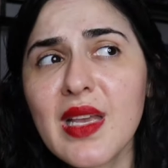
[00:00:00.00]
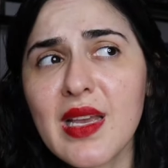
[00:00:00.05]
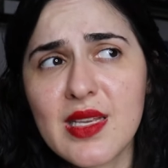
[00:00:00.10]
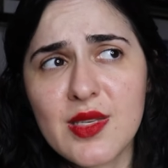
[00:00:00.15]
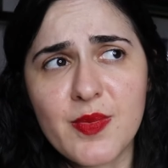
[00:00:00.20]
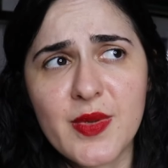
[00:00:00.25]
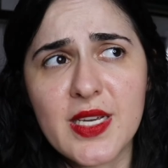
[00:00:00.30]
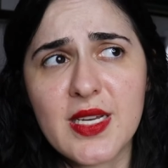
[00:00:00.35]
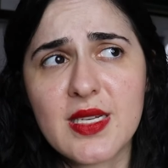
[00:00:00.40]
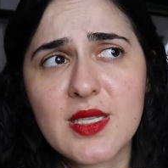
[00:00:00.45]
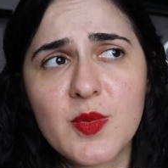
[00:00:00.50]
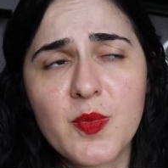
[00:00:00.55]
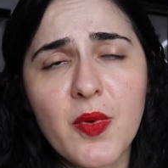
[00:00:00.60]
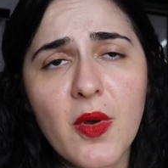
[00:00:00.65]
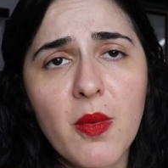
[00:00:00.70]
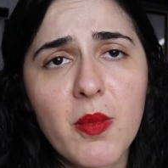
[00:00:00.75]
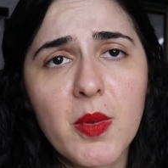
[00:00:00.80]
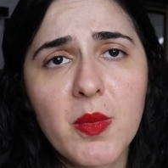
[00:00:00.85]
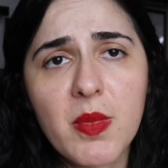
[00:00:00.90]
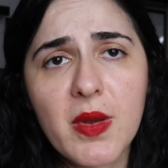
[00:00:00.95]
is because
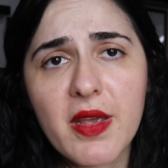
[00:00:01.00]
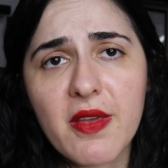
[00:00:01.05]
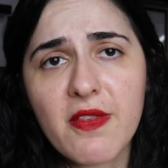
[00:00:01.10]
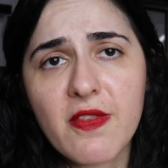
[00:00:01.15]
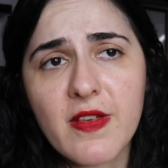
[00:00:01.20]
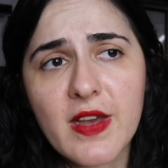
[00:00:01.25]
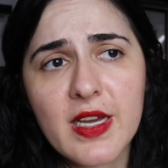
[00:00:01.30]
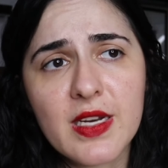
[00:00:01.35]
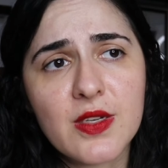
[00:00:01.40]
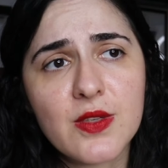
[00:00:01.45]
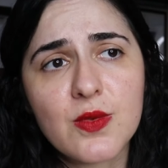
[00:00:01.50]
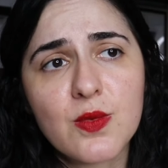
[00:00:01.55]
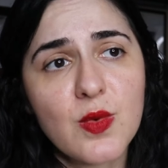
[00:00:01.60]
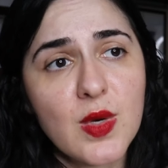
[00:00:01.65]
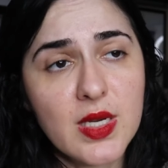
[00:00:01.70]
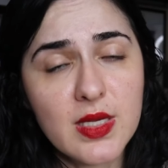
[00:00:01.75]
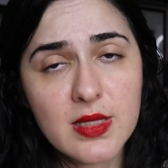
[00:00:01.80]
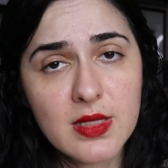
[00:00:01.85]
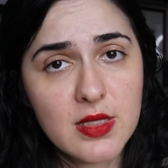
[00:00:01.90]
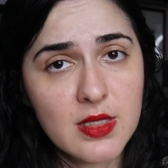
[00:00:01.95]
probably Fennell
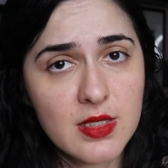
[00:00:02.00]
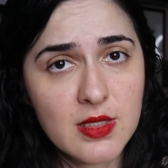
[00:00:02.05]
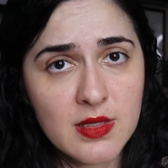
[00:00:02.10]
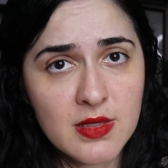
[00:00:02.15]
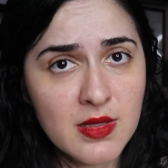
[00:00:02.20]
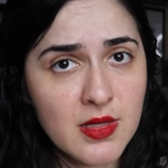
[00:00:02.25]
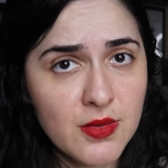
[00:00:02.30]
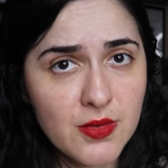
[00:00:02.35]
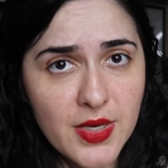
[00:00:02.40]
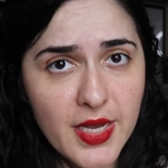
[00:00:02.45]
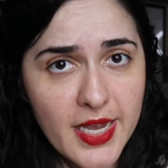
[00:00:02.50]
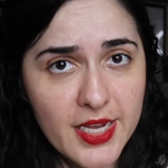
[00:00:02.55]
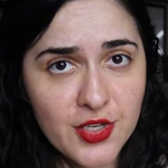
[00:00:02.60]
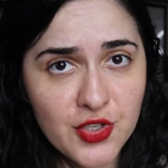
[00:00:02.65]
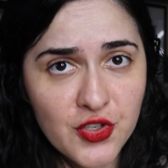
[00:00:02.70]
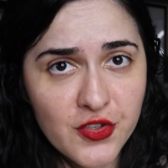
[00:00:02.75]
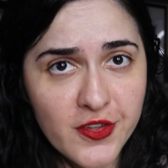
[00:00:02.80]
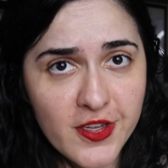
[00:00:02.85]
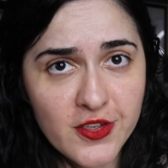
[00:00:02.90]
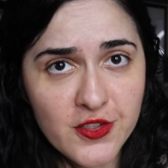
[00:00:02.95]
wants the
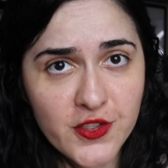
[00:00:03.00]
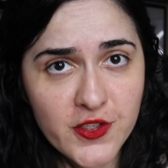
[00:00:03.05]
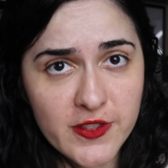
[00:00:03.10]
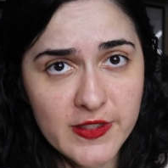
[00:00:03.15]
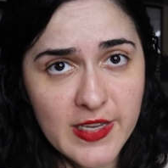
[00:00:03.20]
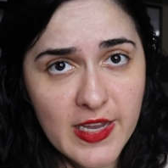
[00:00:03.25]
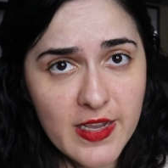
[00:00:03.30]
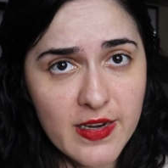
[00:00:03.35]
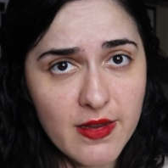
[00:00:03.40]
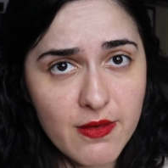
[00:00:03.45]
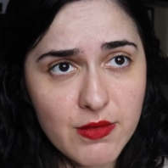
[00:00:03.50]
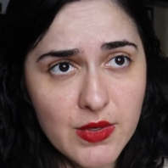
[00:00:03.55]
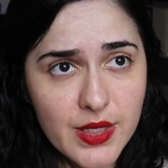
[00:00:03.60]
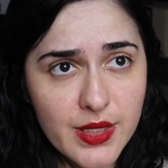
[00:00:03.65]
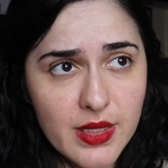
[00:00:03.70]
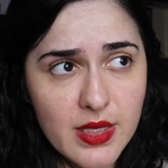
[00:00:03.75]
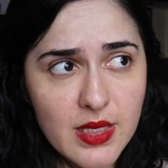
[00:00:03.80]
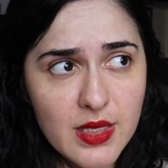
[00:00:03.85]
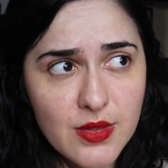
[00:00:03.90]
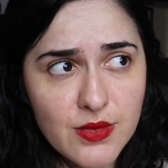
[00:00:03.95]
reaction that she's getting
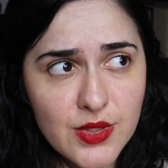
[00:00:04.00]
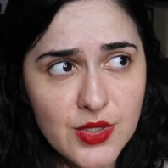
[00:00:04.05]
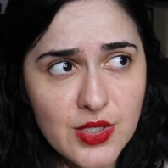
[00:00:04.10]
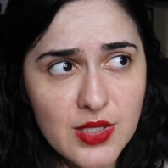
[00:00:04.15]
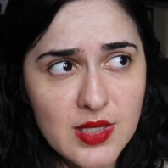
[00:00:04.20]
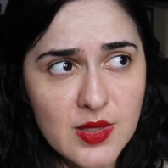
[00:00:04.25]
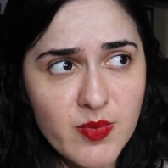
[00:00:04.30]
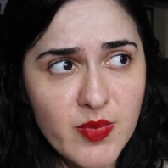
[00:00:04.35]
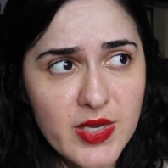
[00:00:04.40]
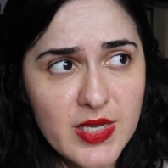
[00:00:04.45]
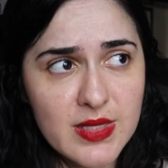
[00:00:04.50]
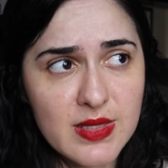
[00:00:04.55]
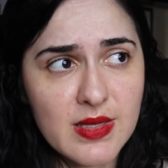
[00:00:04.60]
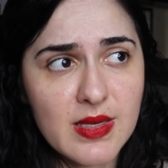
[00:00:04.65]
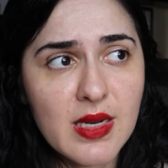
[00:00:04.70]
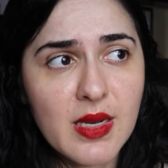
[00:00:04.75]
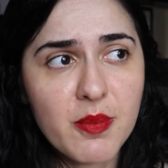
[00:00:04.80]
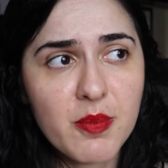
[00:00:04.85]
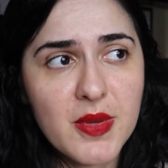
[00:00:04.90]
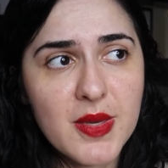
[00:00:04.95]
right now, which is
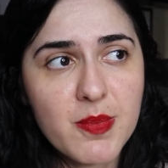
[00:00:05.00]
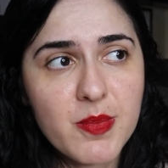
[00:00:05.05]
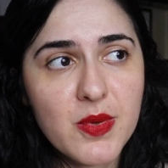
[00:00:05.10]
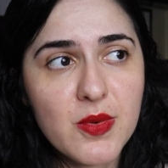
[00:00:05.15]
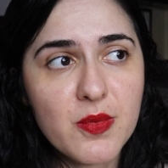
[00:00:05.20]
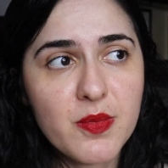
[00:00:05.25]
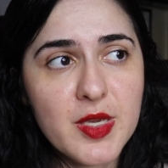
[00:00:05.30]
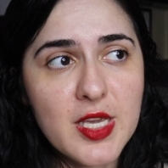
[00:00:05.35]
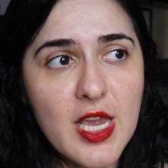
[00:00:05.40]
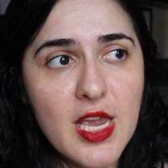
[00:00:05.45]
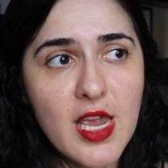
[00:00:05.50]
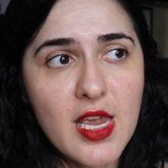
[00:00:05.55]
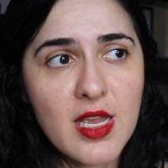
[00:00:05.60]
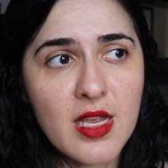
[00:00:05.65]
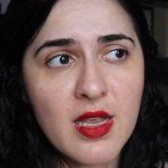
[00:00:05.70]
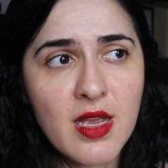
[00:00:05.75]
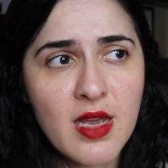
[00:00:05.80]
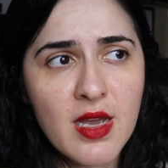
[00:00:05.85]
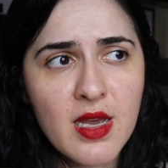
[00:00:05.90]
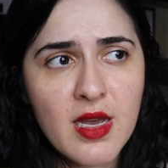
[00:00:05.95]
basically people
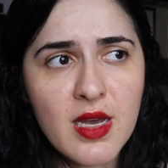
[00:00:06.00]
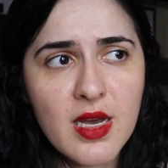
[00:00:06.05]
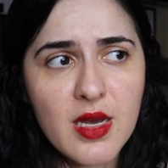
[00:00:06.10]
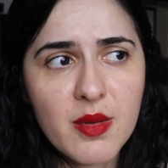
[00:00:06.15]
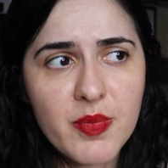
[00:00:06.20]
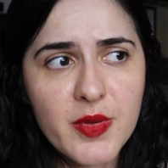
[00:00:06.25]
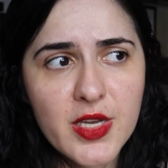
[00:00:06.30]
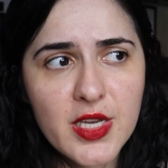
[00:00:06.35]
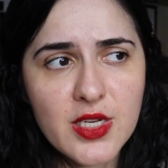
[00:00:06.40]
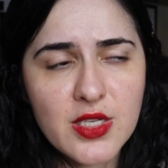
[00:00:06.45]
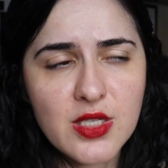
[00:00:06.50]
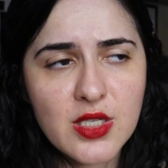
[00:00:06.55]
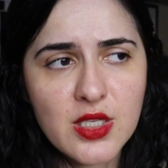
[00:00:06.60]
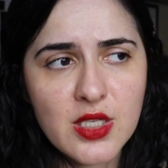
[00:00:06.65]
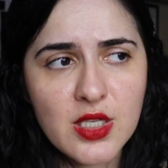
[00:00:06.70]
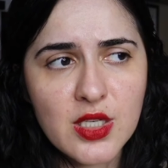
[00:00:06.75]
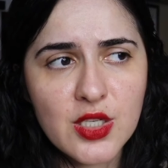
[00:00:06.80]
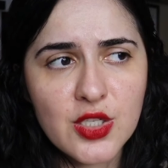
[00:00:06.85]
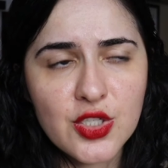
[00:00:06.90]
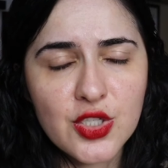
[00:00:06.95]
being a bit
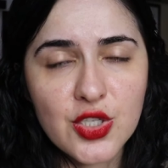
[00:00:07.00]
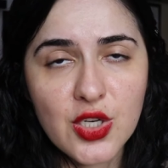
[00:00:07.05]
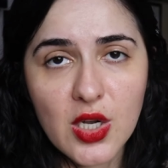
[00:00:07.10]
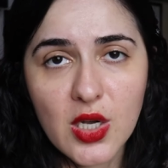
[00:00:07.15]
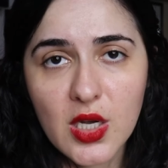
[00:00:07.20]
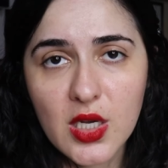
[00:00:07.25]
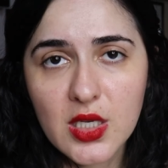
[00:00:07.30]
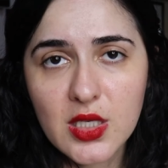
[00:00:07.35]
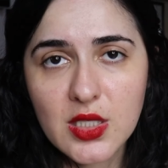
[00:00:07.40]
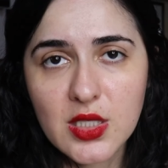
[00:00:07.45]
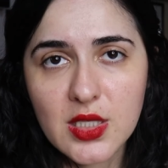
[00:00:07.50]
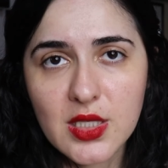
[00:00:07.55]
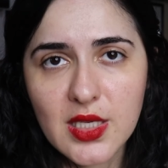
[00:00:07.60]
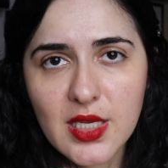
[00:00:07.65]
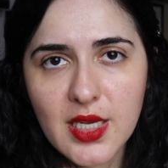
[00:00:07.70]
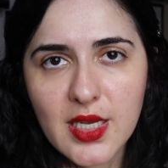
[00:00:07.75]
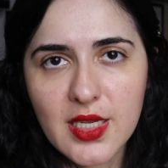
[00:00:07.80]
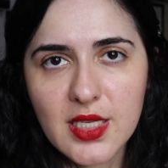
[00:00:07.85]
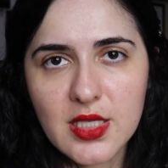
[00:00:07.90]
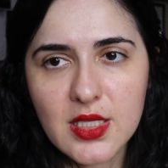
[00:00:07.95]
shocked
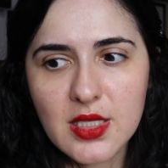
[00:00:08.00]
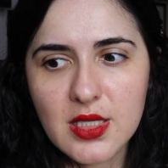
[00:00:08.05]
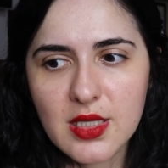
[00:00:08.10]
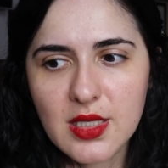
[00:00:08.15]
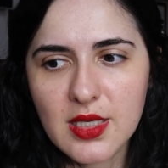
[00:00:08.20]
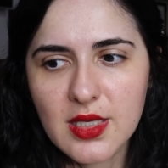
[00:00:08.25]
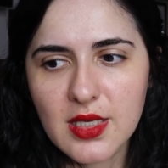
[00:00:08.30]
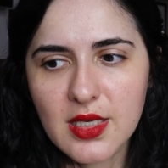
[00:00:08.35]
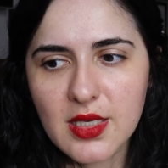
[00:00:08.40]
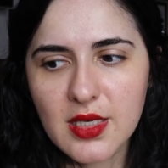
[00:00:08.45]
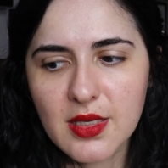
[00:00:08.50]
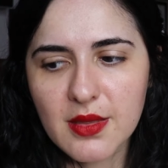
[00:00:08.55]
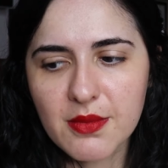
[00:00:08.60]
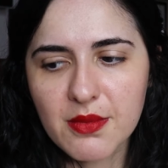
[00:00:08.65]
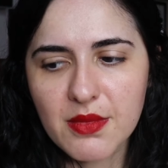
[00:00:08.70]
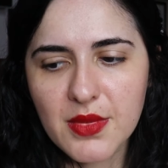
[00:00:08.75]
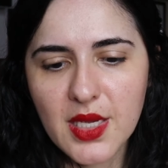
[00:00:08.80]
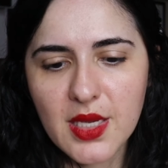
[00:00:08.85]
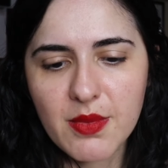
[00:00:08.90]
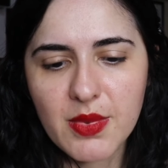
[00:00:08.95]
and
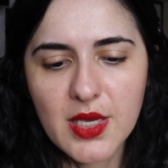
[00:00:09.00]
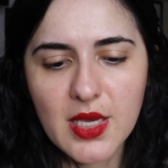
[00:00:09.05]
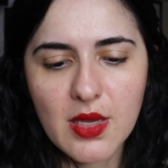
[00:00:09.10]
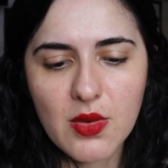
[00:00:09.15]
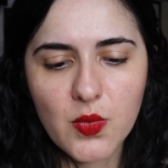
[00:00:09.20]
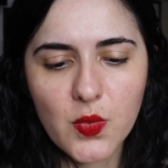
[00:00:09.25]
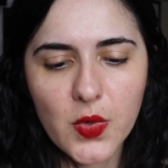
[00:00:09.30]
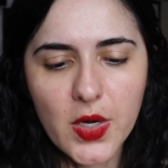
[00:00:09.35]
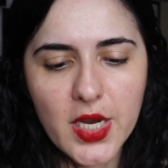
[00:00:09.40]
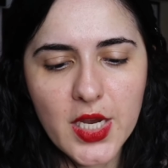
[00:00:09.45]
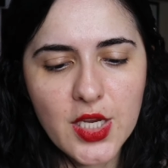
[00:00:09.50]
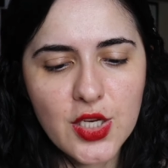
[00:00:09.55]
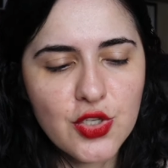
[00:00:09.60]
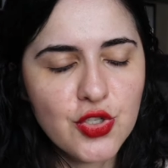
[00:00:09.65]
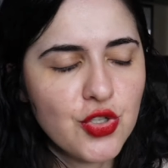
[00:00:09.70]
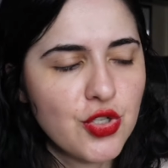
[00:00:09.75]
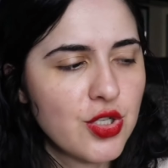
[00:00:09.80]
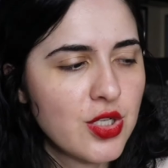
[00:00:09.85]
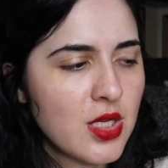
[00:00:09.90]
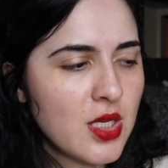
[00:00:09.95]
maybe
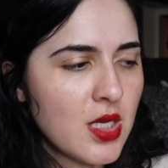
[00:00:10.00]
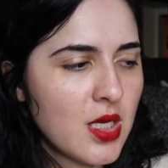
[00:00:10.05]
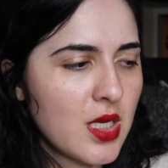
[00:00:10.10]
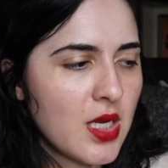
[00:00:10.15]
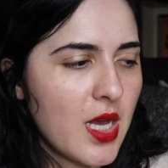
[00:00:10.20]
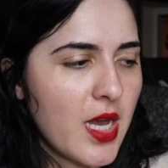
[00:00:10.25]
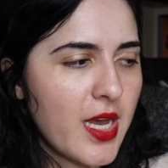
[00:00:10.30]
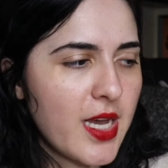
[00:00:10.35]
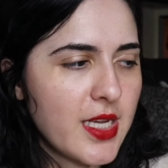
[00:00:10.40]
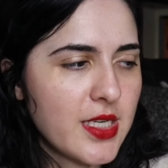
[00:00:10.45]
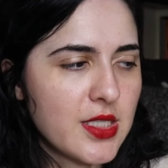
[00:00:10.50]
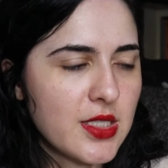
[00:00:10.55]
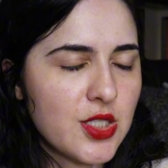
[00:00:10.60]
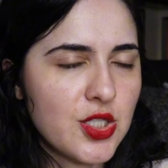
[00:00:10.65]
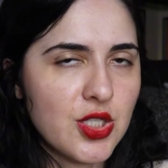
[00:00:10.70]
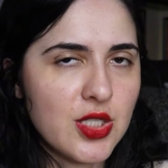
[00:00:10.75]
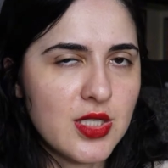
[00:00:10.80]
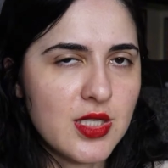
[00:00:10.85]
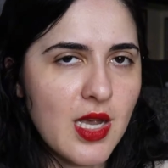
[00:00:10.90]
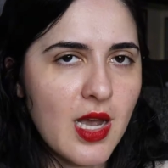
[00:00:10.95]
enraged at
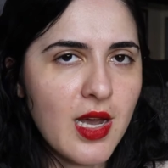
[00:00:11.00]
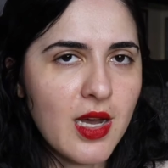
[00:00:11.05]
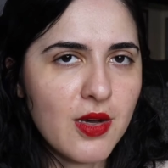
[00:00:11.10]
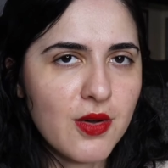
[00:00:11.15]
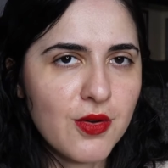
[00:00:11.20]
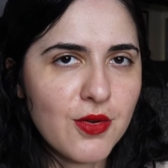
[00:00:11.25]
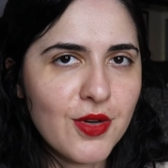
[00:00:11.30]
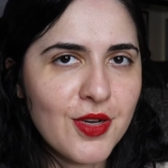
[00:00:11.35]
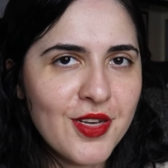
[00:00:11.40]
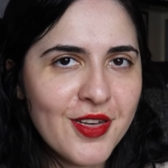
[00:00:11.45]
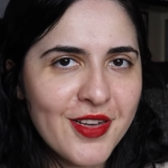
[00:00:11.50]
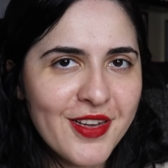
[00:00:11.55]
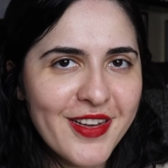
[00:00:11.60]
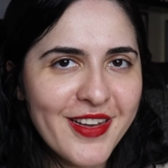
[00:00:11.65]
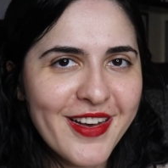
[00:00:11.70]
just how